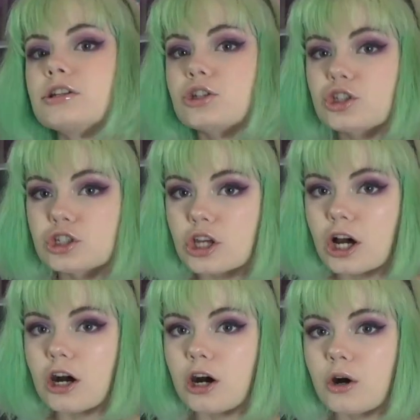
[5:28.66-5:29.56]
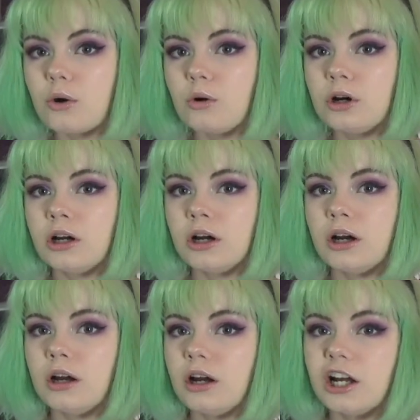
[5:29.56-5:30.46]
So
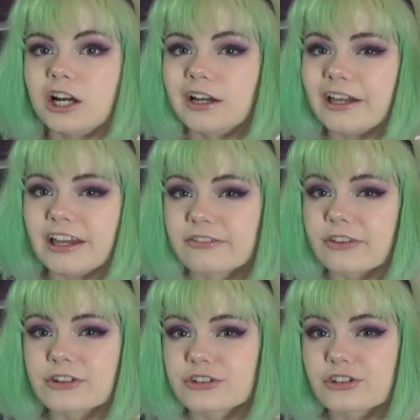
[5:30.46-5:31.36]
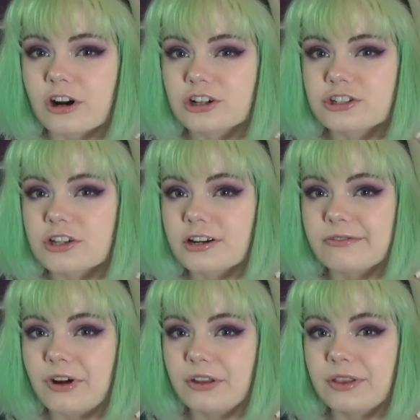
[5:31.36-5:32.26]
if there's instructions on it,
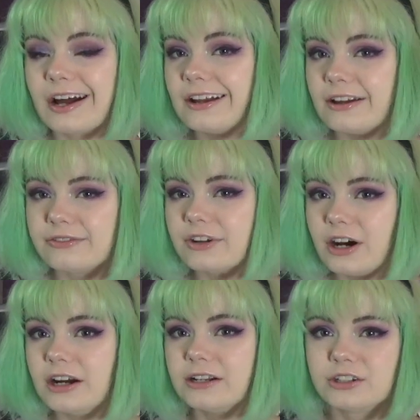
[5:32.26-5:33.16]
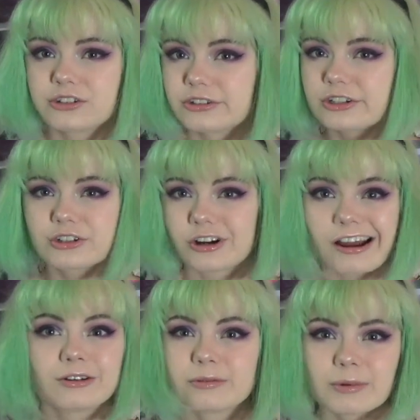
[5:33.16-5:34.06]
follow that. If not, just
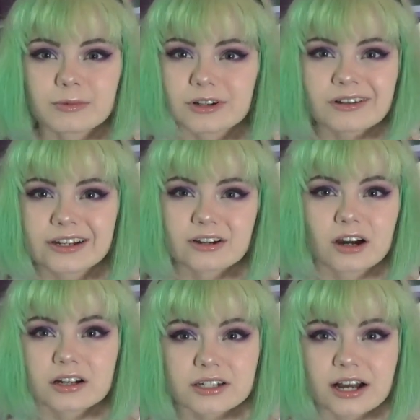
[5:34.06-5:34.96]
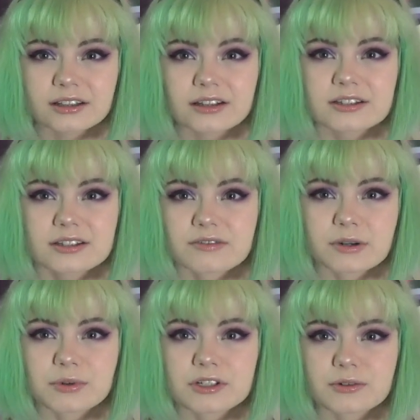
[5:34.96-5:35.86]
try to remember to clean your contact lenses
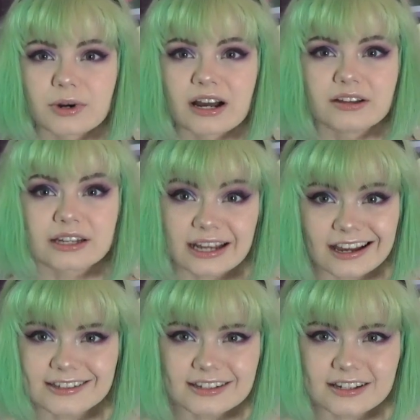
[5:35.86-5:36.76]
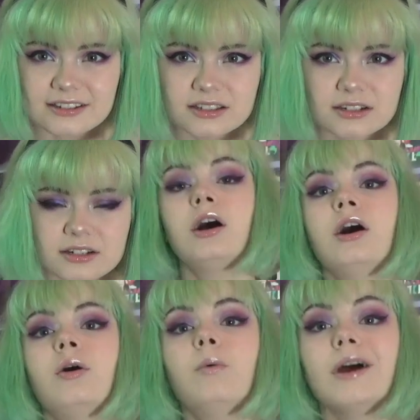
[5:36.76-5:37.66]
every once in a while, you nasties.
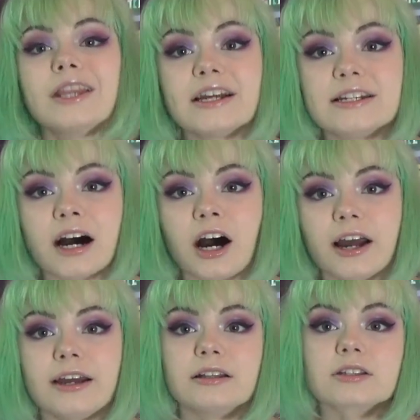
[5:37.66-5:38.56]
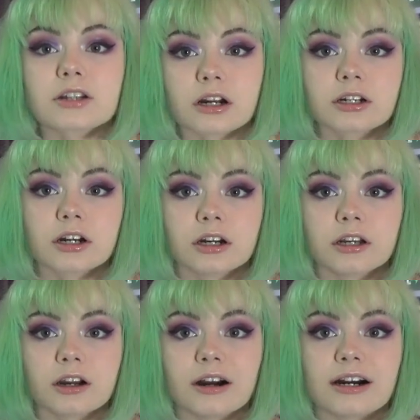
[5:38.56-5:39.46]
When they die and start to hurt
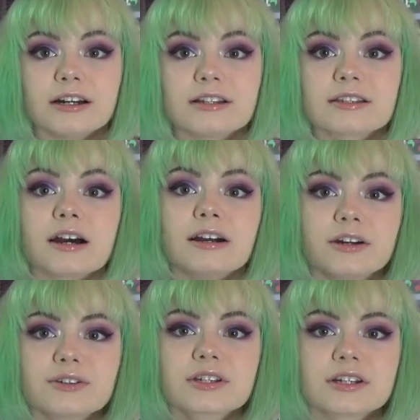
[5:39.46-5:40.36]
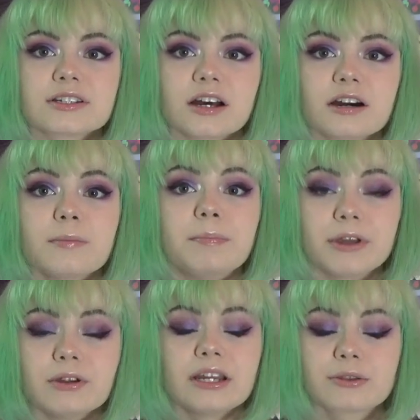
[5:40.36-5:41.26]
your eyes, I know it's gonna suck, but
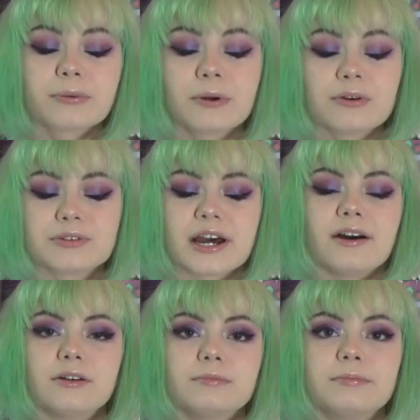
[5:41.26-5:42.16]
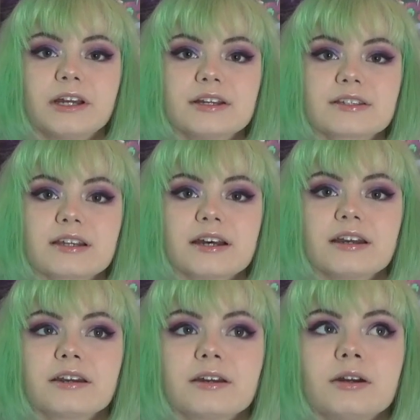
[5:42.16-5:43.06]
you need to throw those out. Because
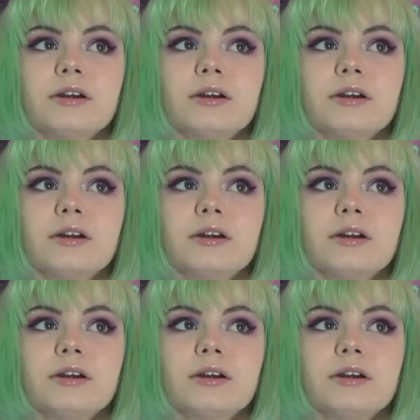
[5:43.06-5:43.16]
like,